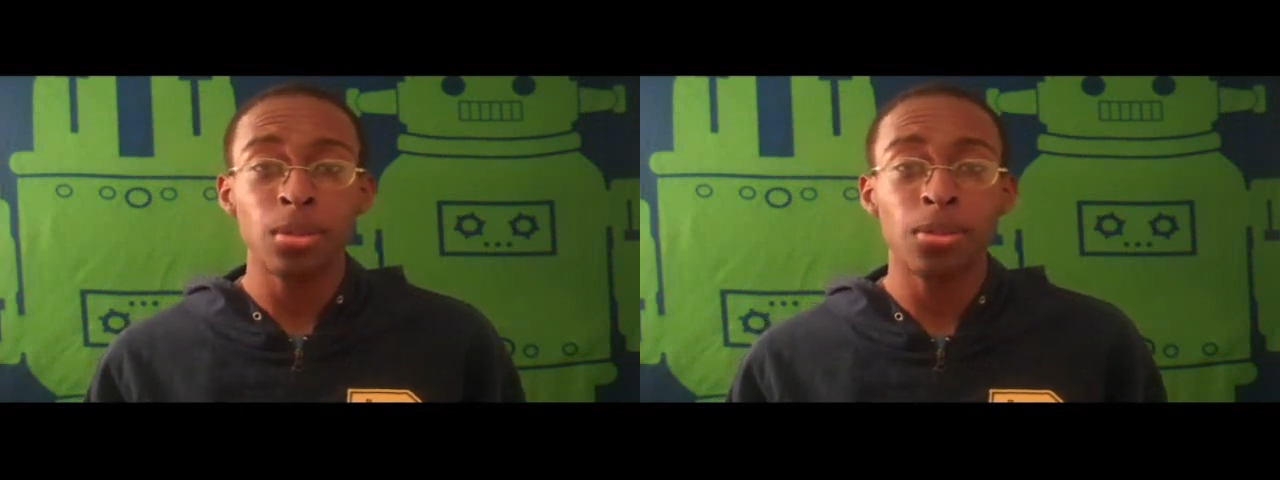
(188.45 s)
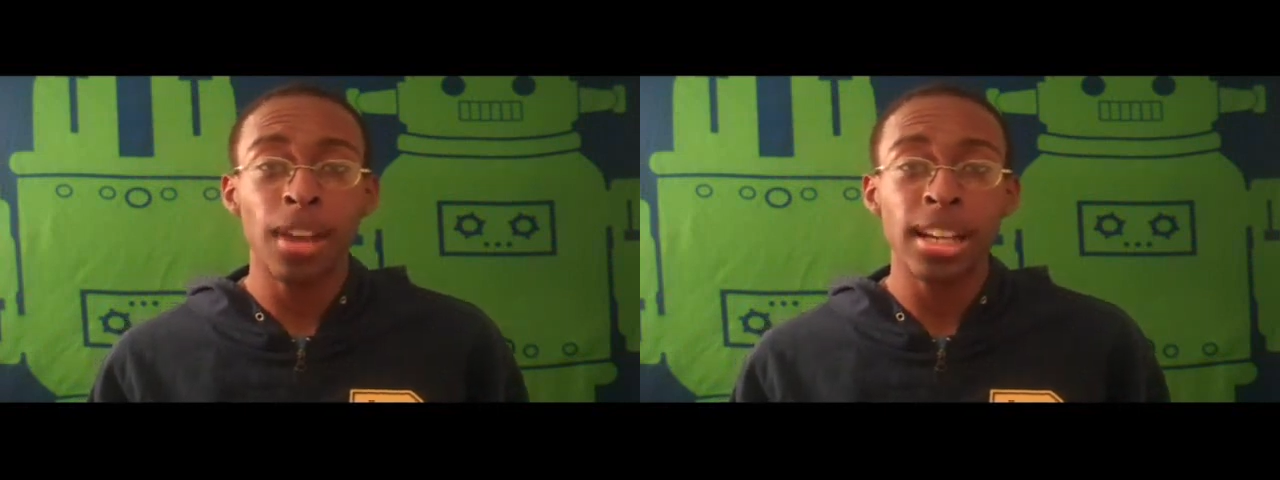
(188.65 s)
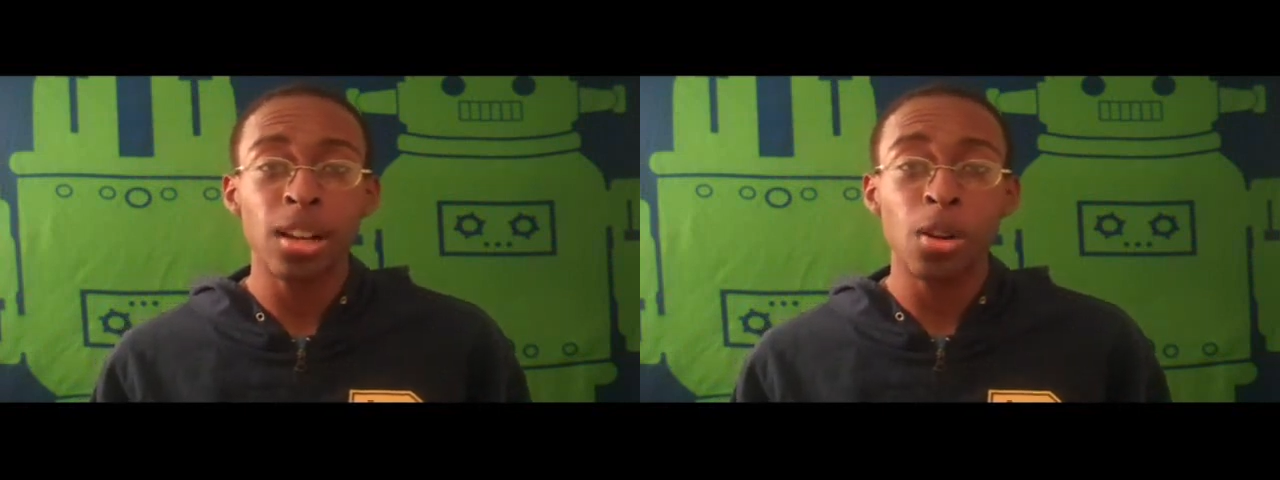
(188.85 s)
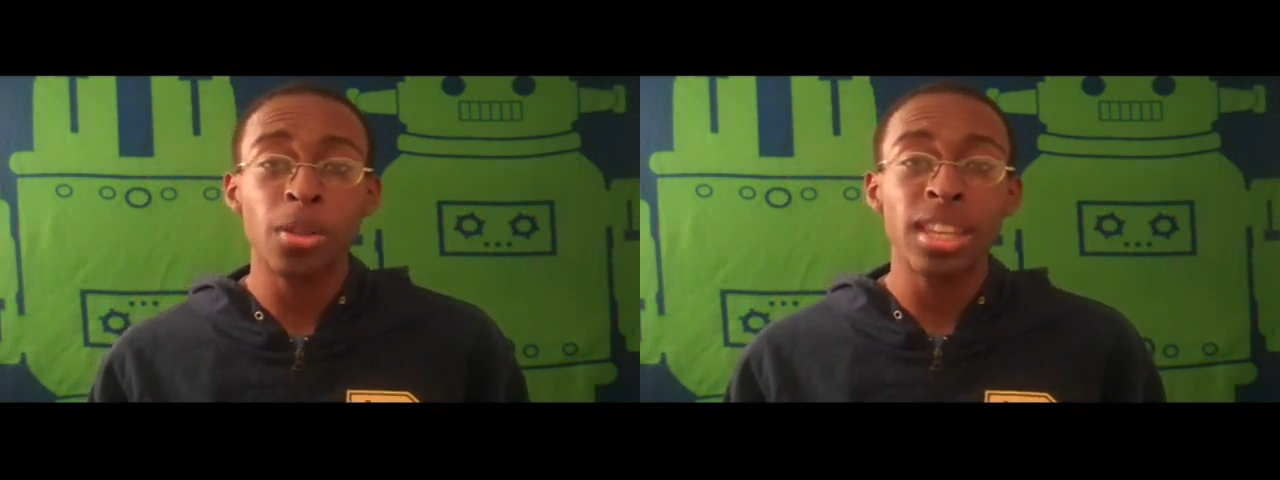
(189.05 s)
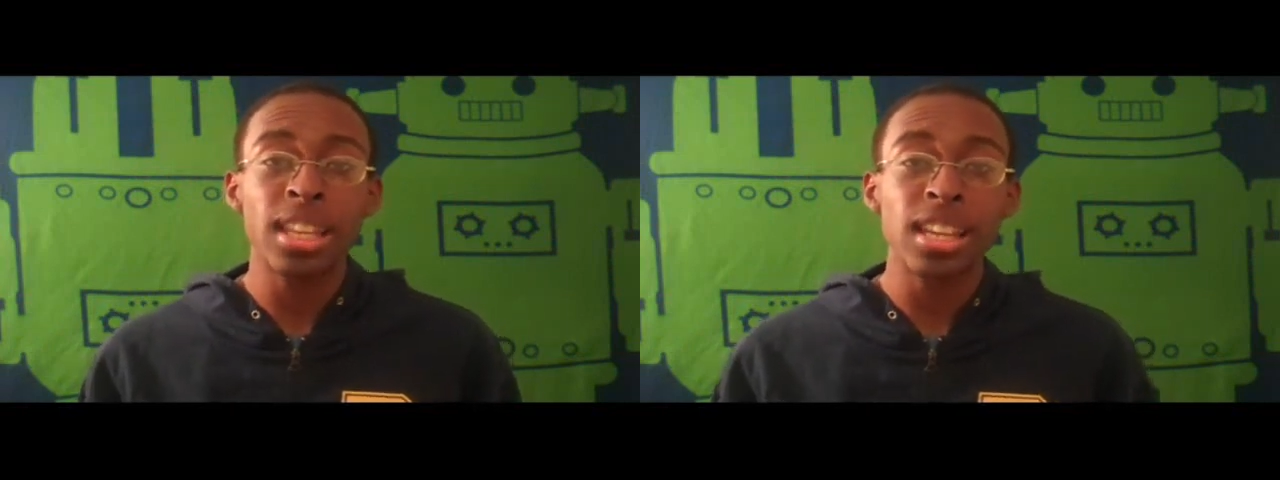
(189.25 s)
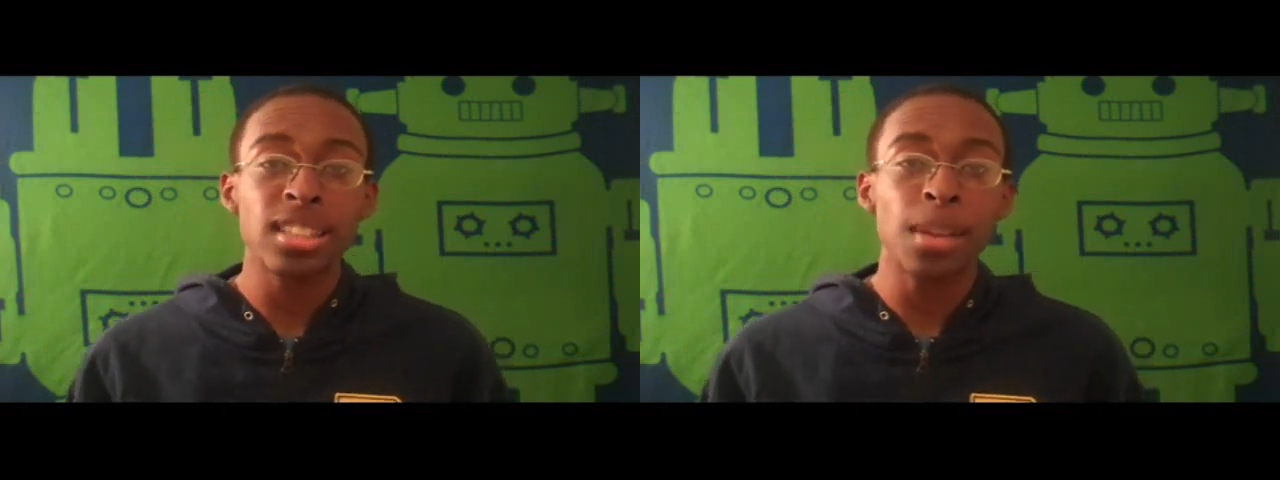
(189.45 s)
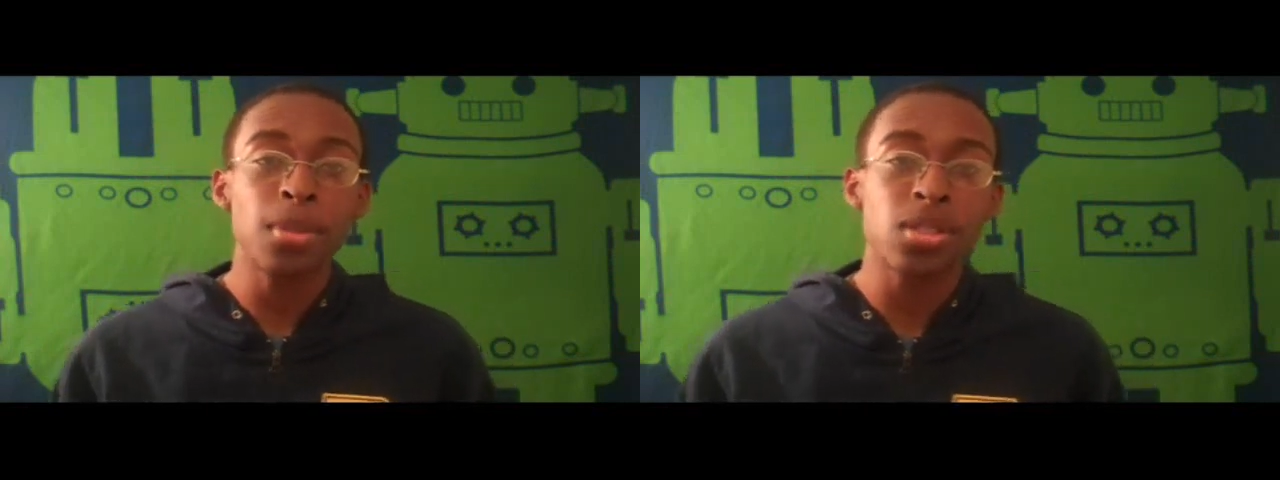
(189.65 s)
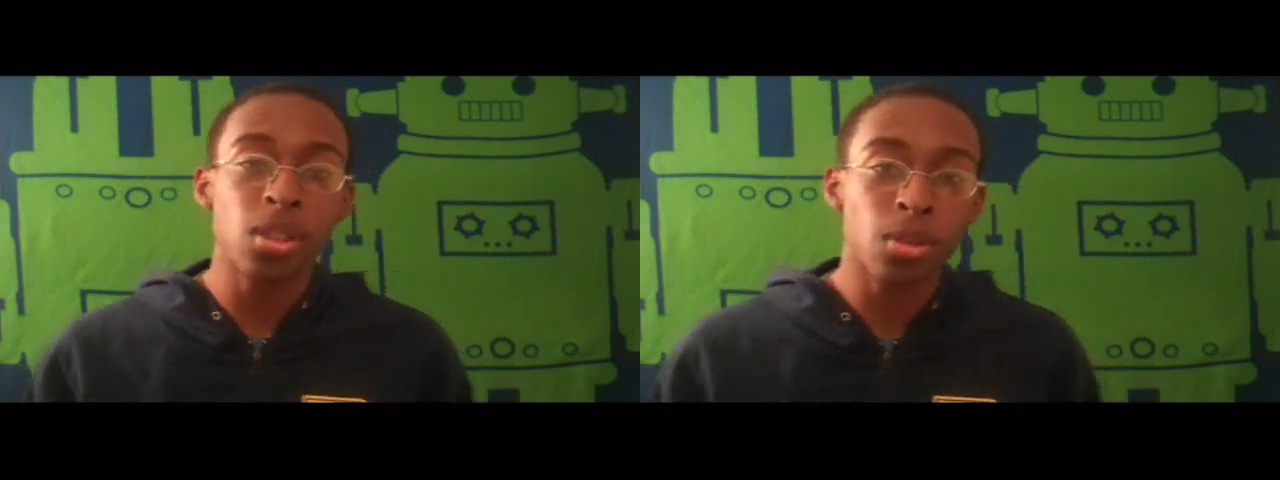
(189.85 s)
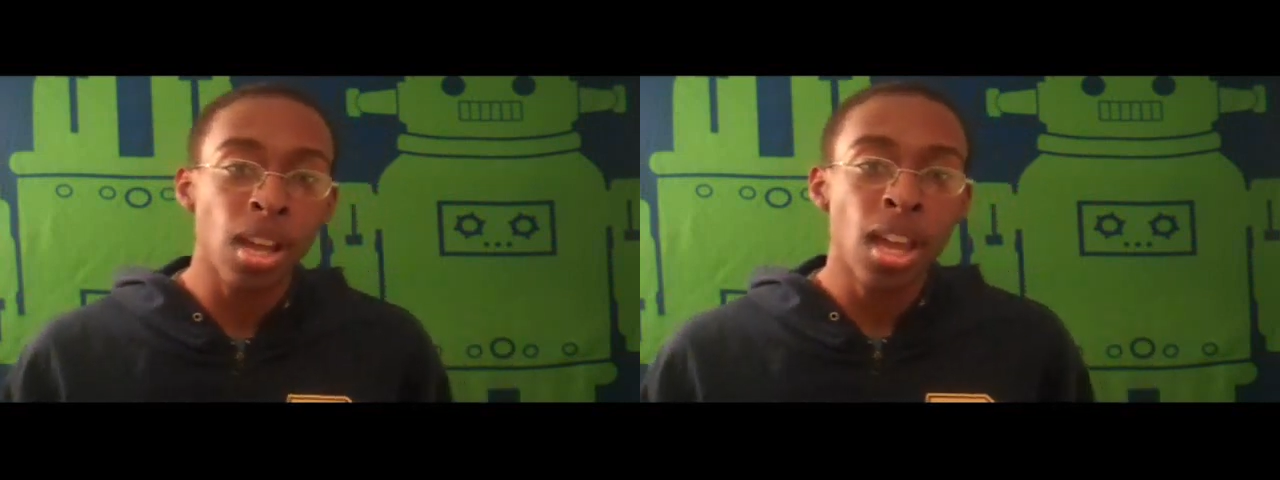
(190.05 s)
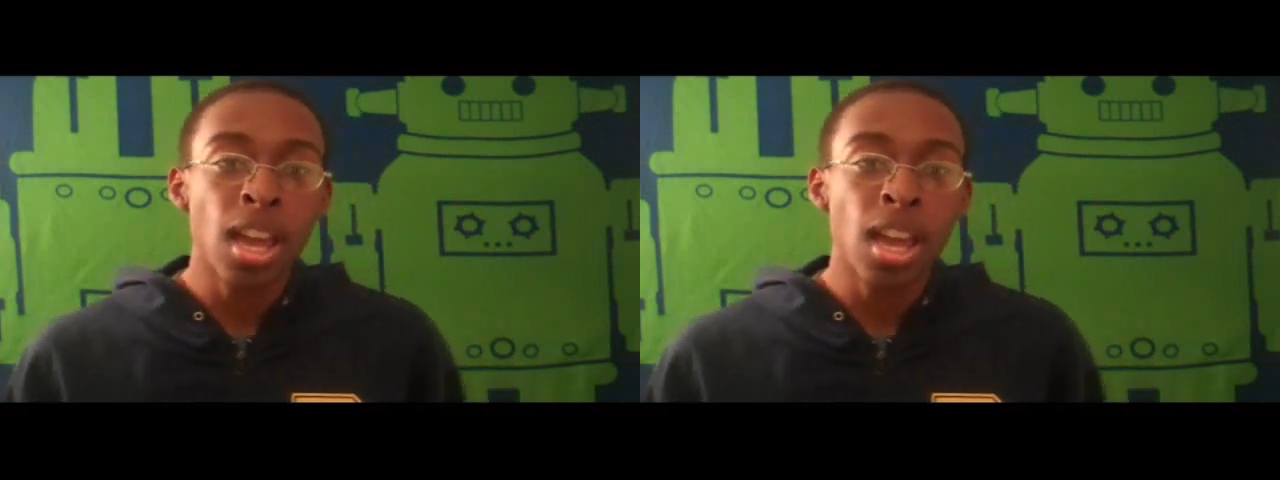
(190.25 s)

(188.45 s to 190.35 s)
We'll find out on the next episode.